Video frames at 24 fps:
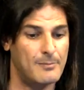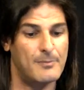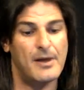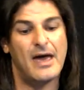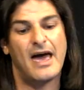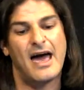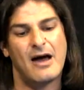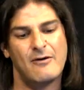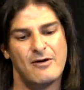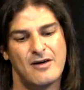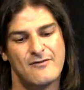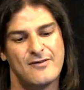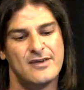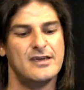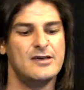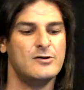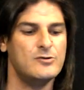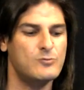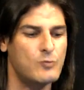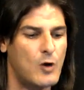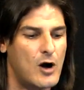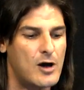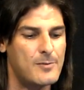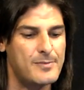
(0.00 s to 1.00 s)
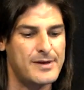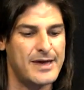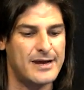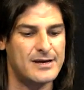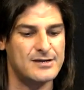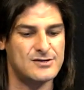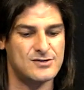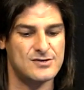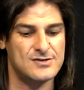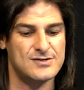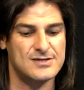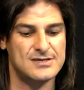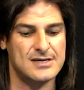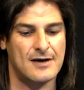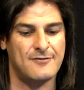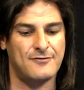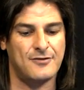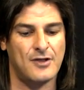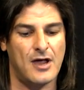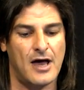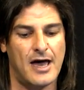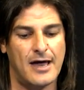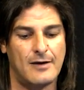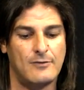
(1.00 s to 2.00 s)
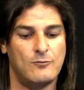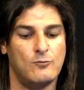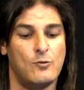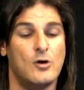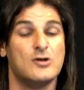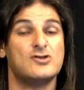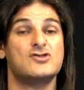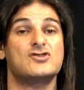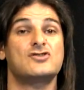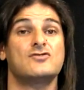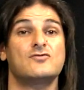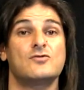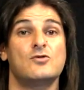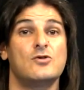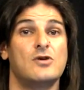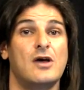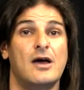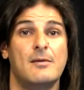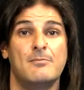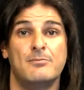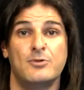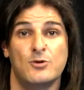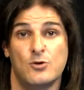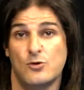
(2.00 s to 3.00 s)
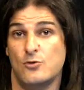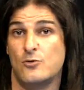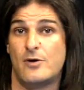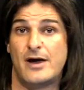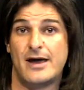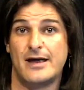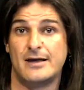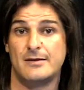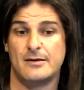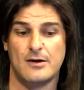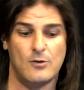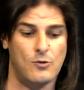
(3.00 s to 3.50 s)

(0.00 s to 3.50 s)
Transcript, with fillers: but however you won't be able to do stuff like watch through a Blu-ray